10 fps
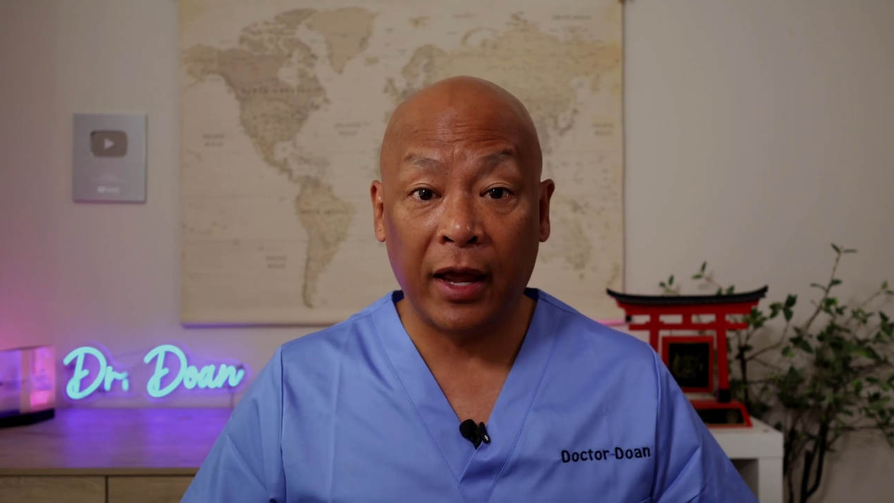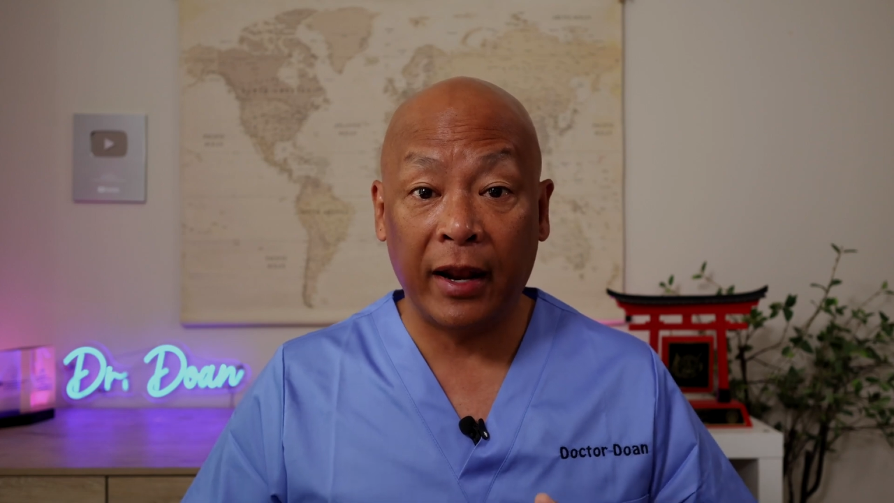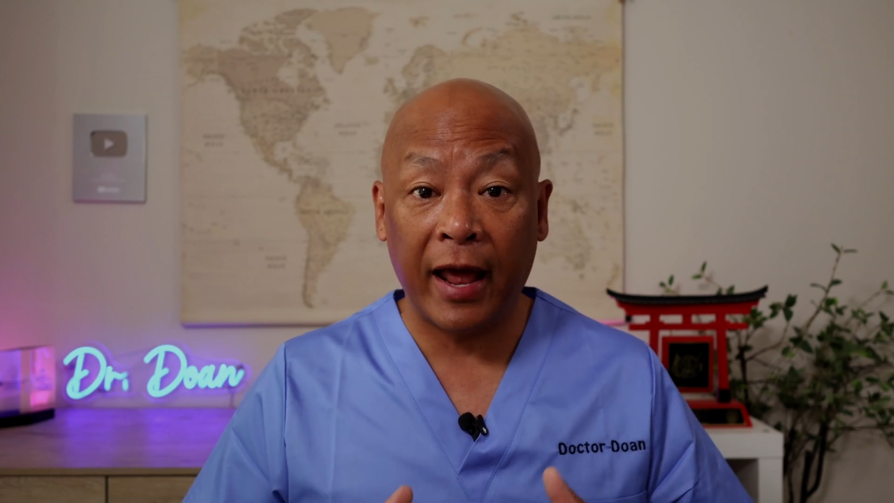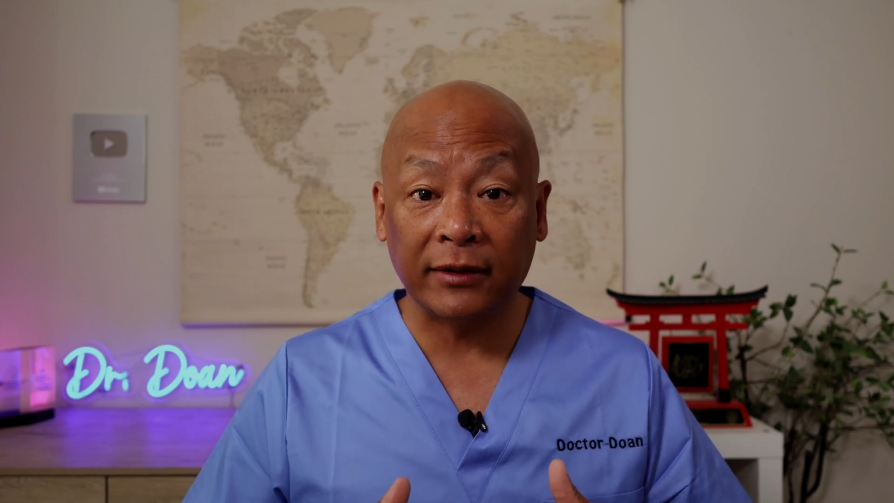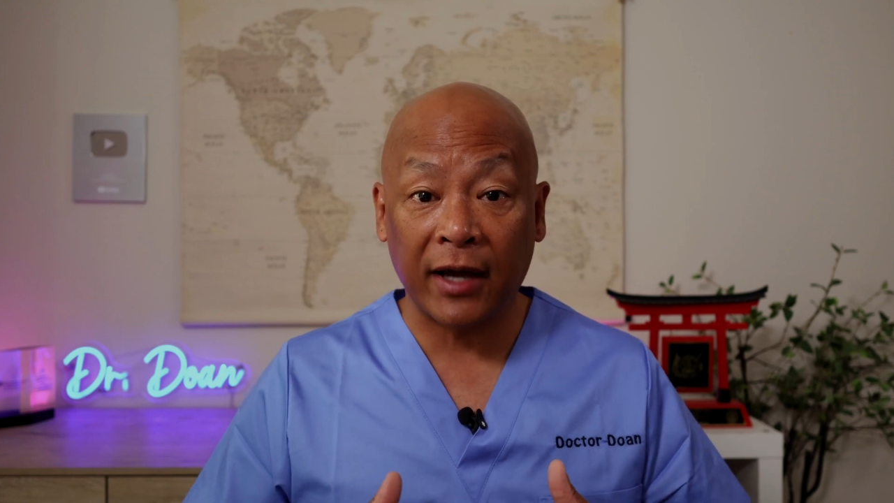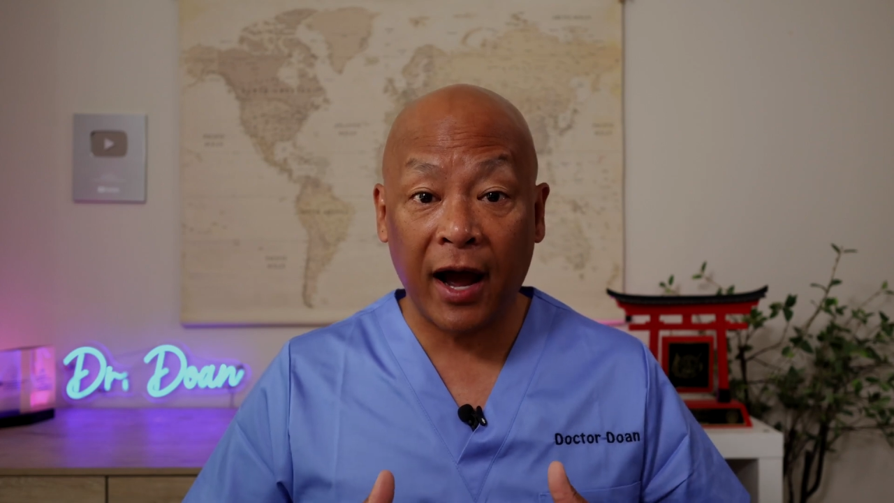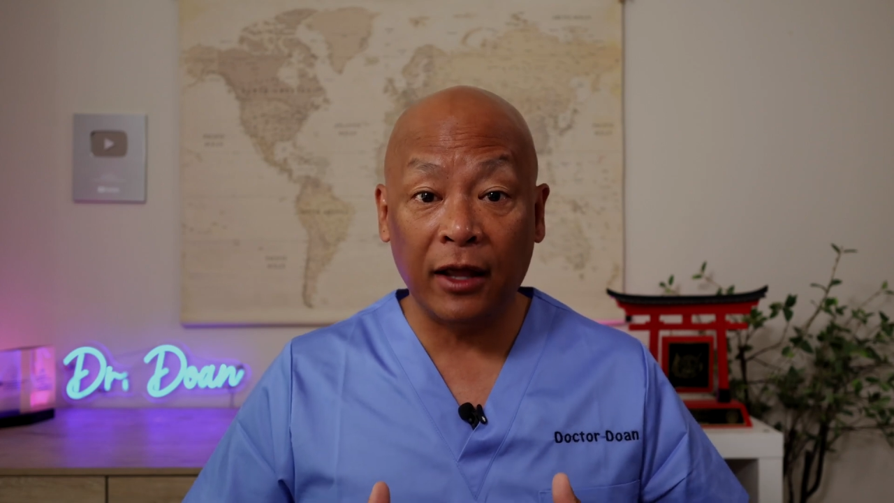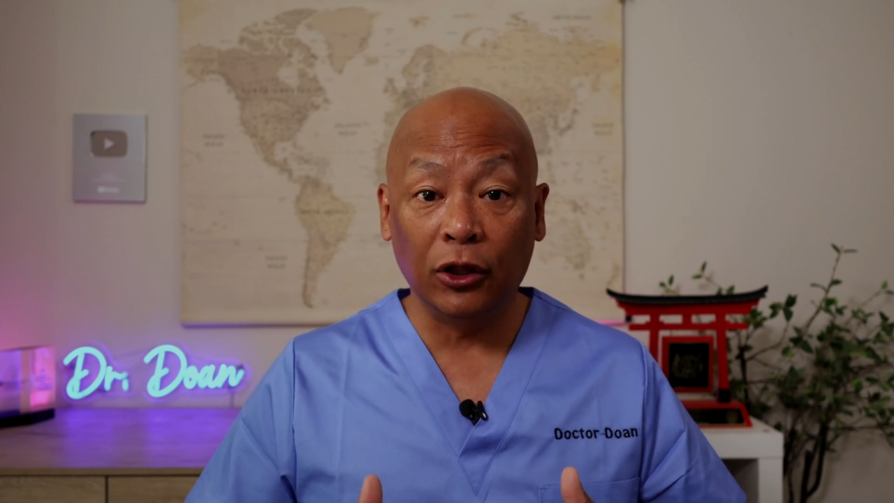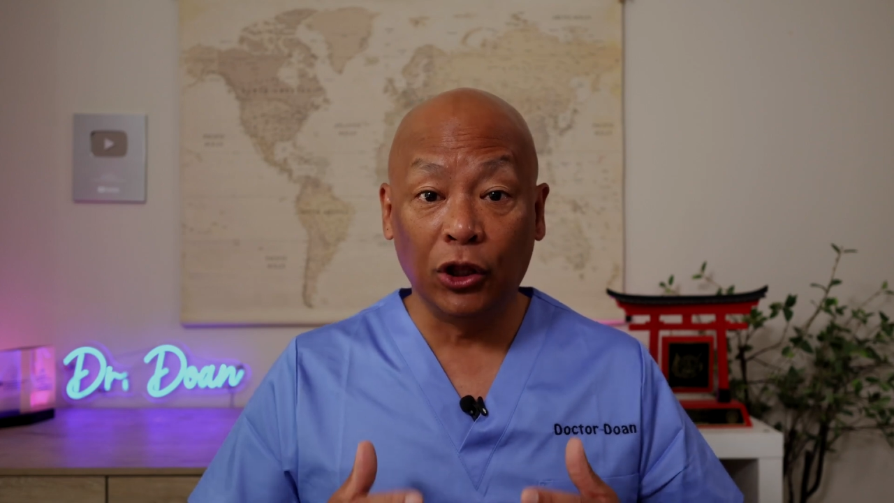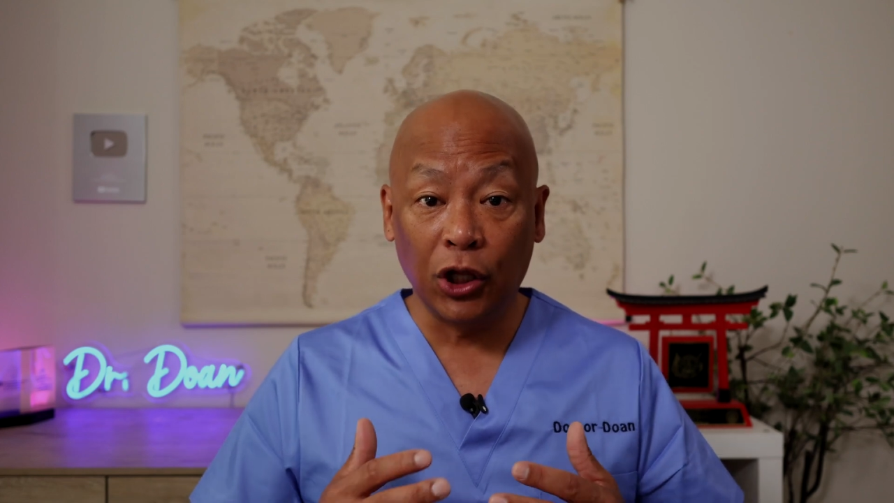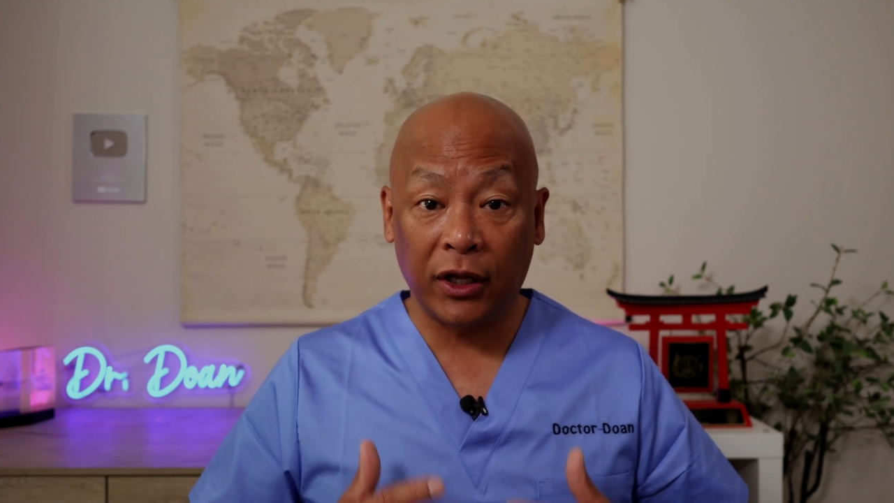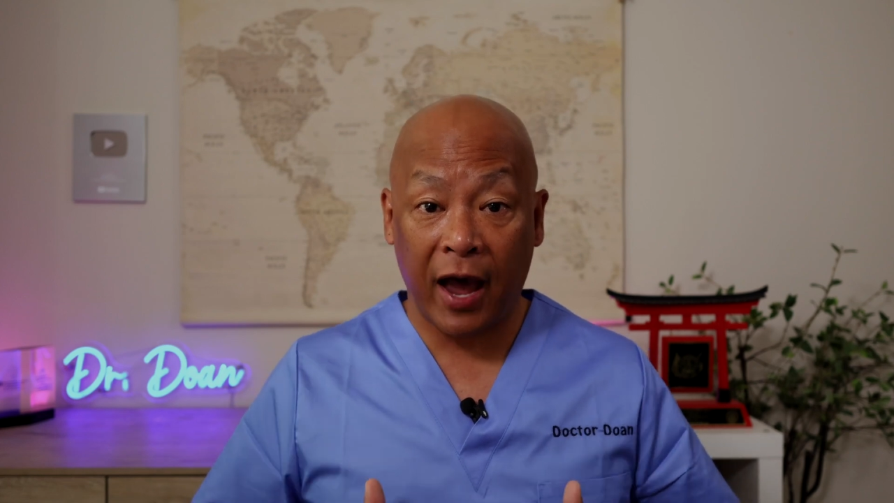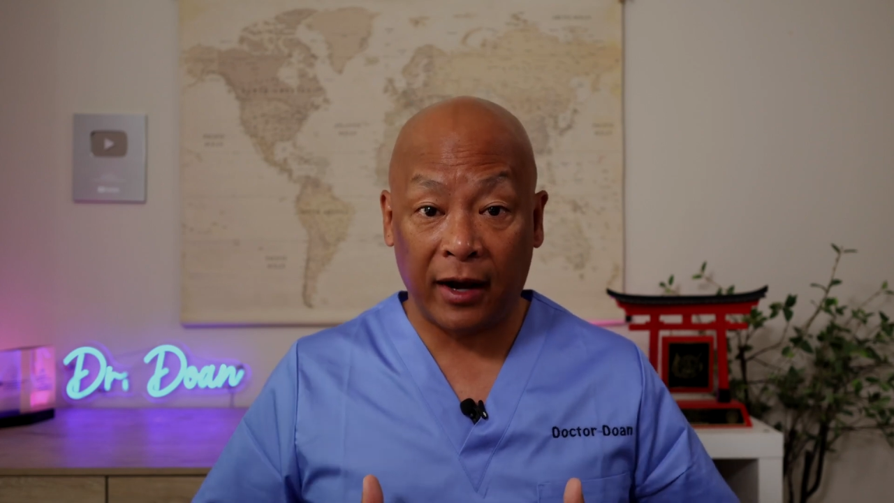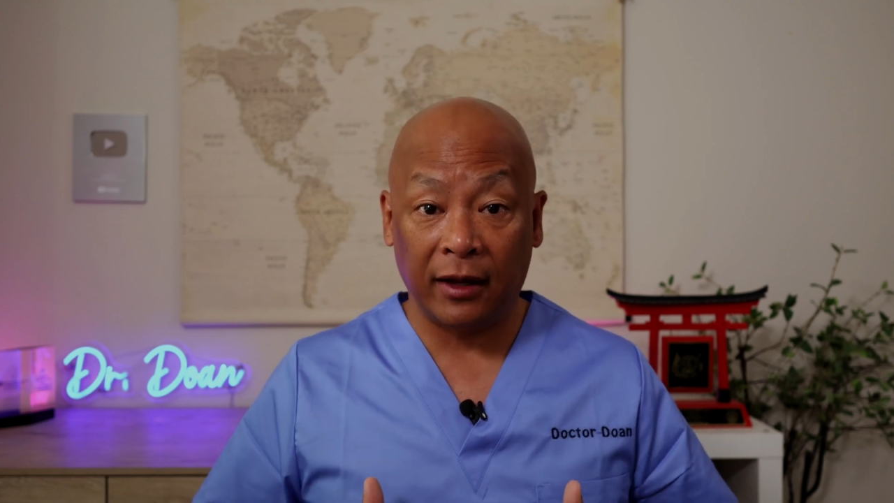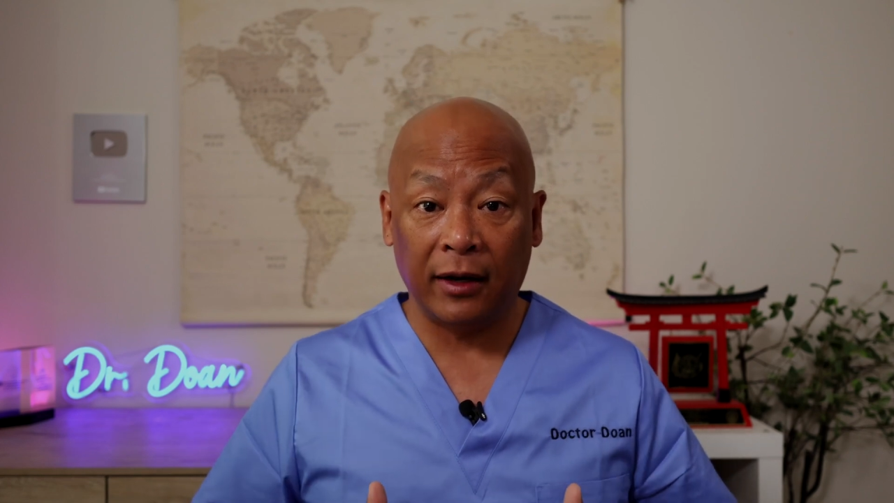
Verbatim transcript: and as I look at